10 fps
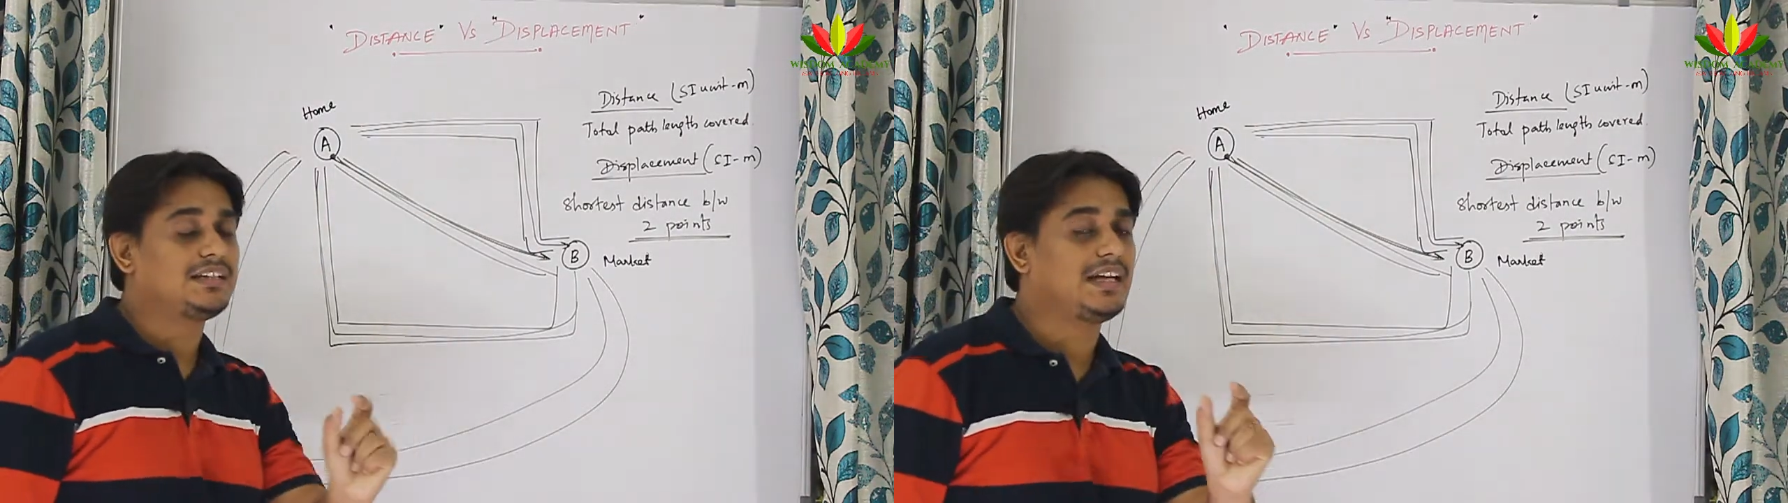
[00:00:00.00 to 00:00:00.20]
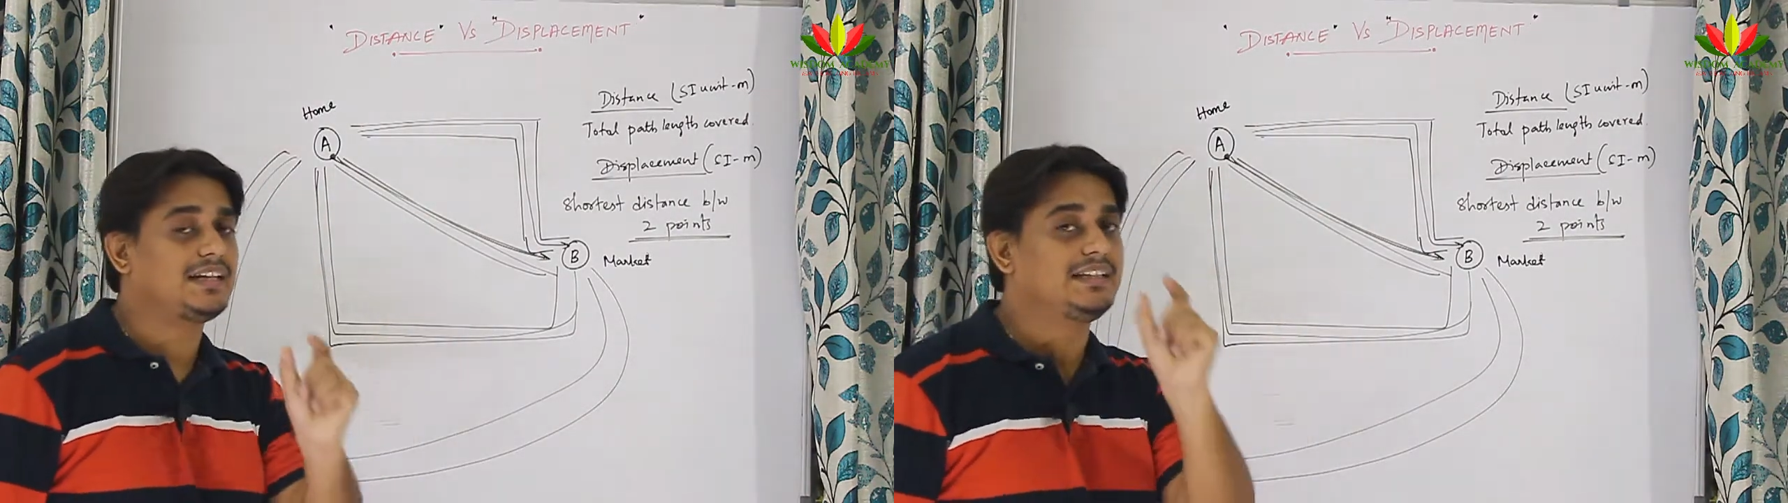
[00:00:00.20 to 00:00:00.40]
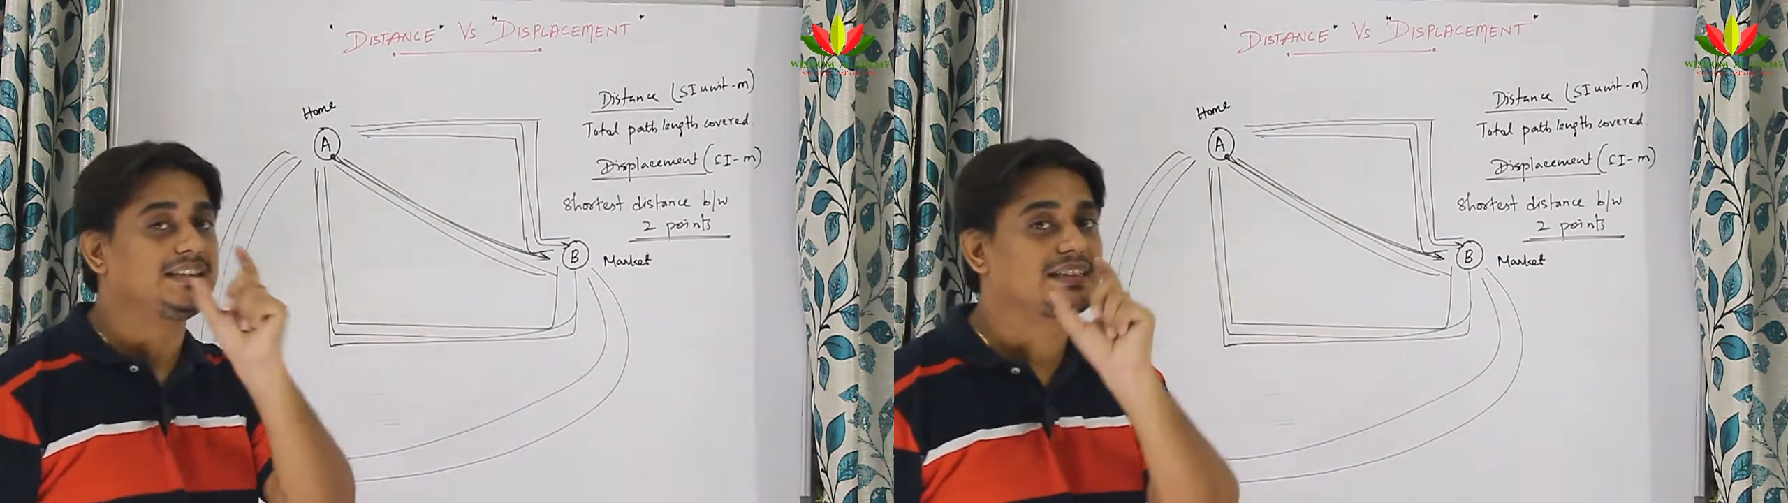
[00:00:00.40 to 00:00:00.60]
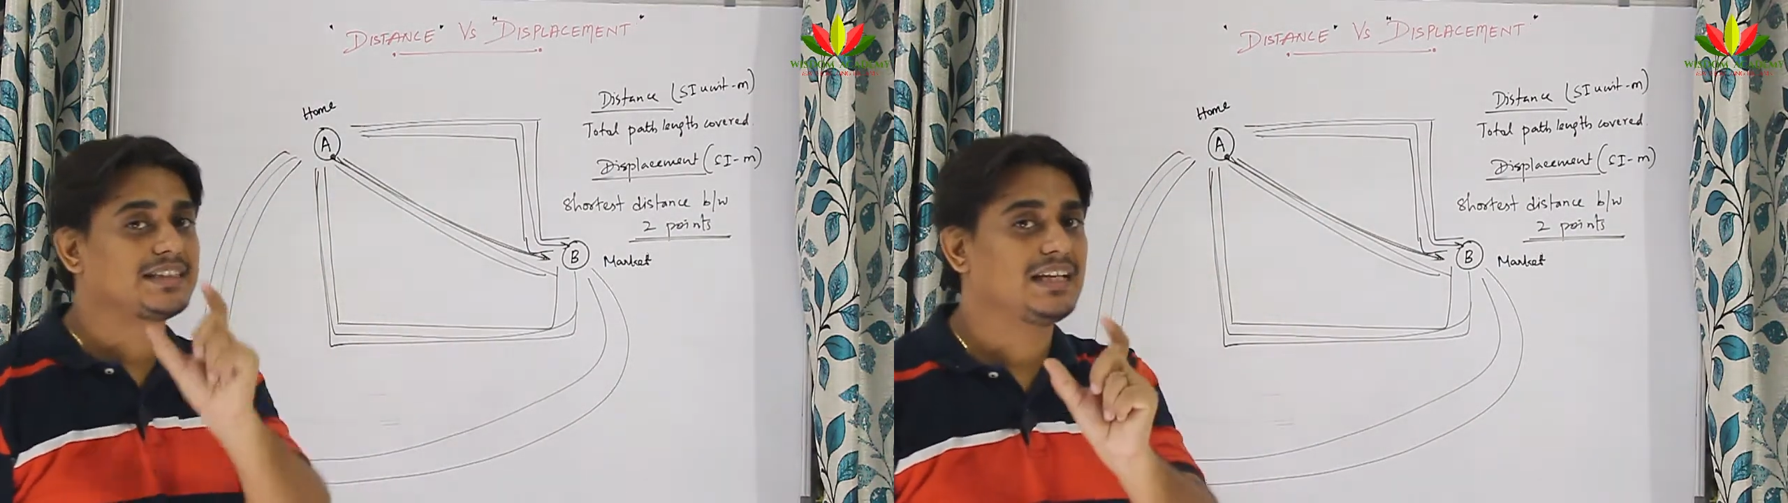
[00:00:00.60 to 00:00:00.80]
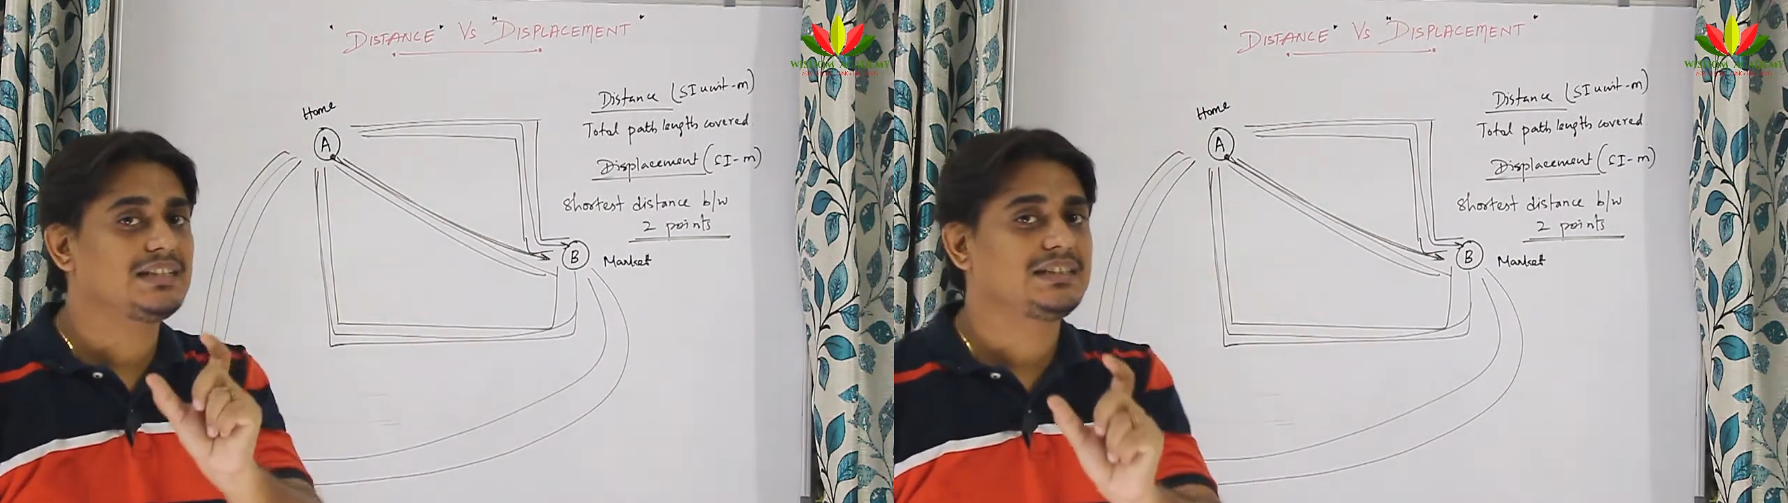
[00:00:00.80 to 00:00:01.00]
that
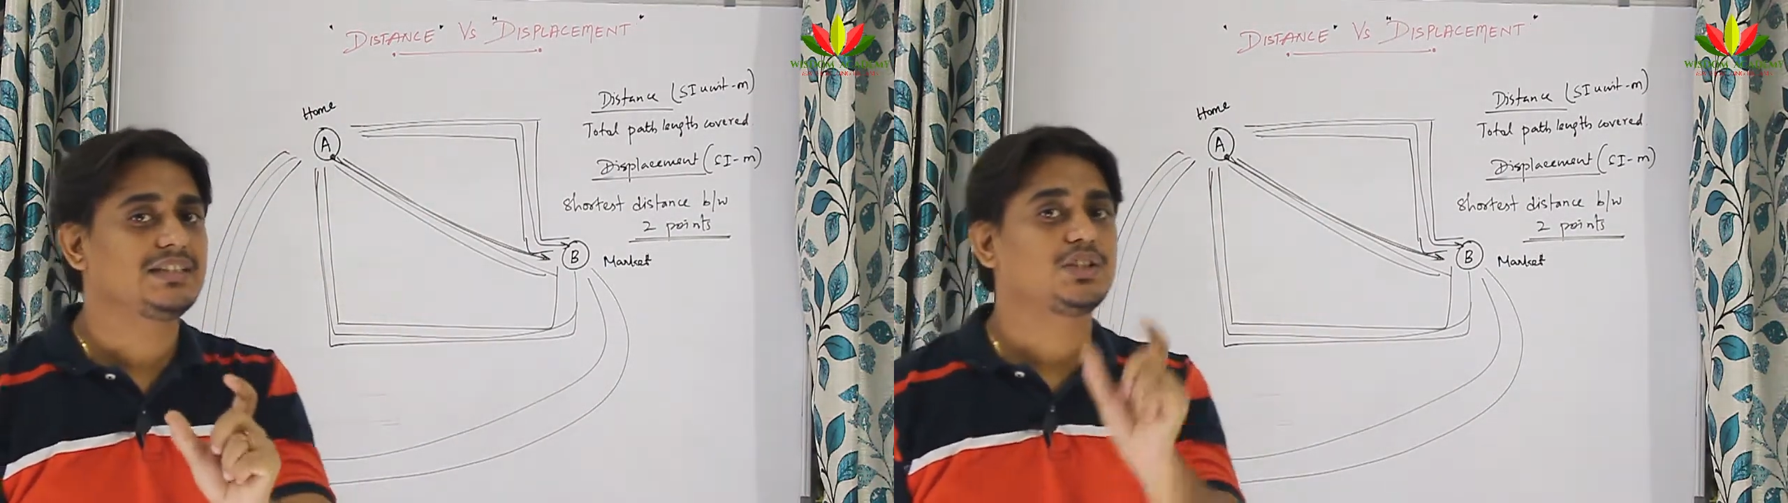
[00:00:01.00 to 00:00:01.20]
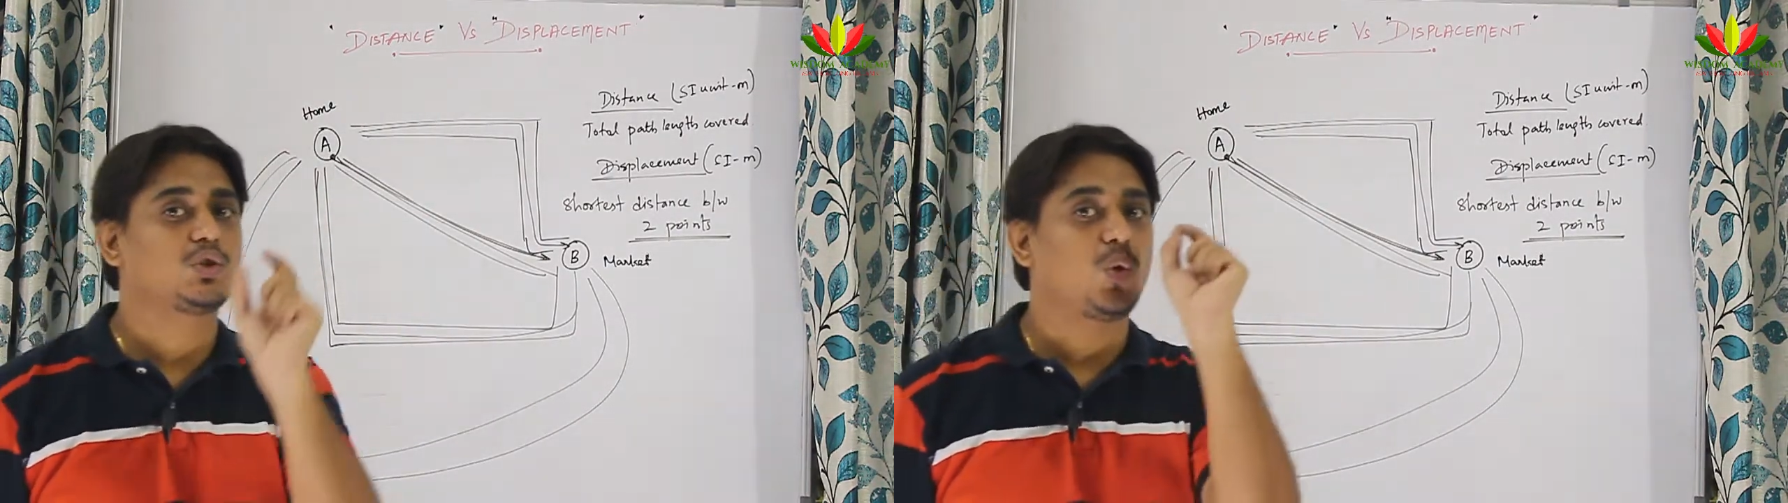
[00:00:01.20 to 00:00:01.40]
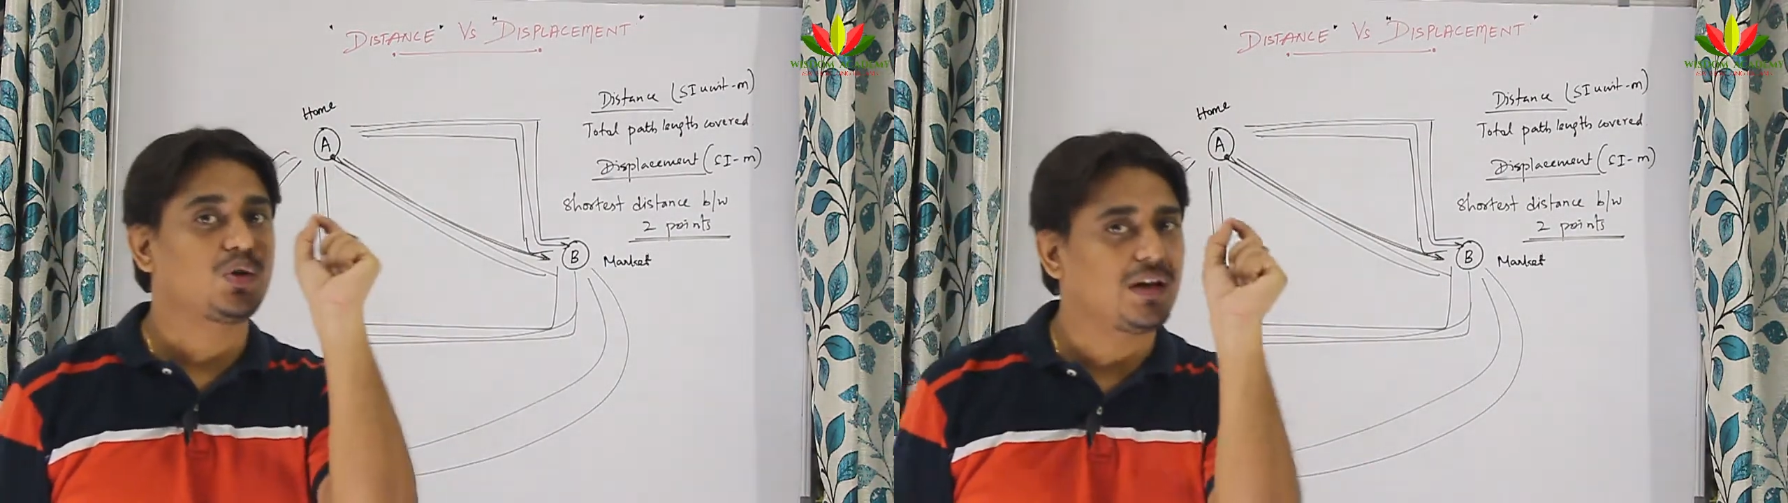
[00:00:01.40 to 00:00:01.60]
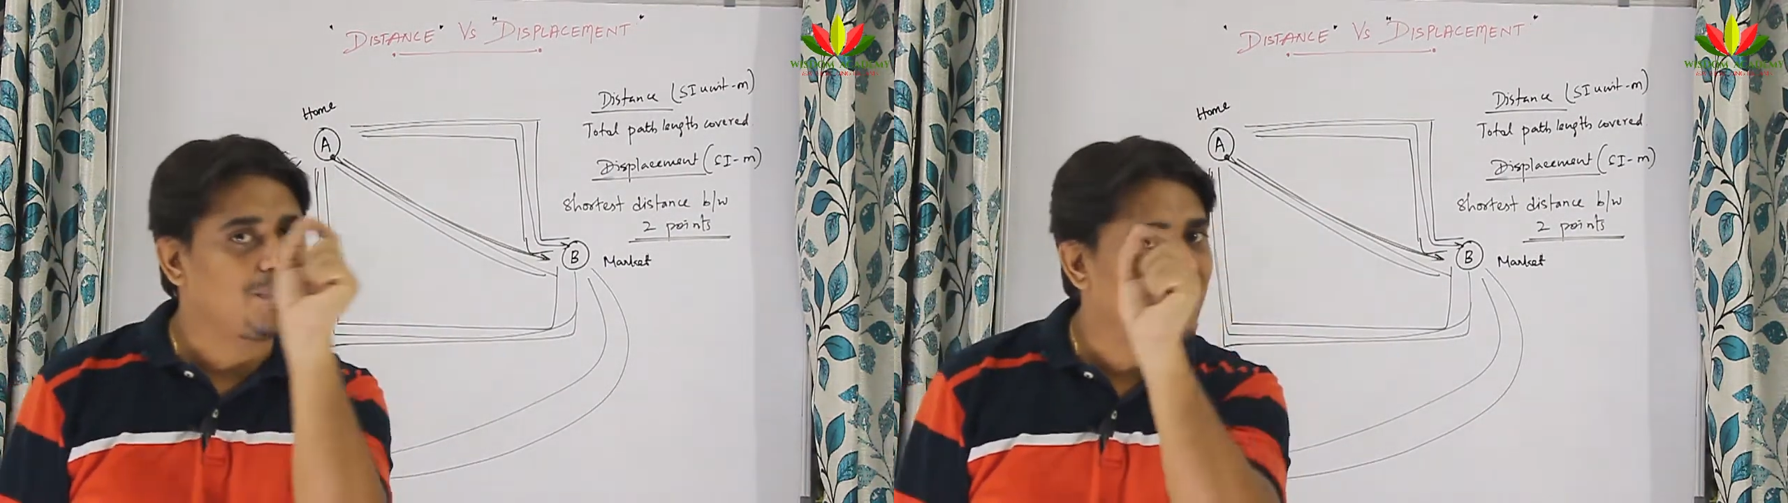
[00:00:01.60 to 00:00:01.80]
distance is the total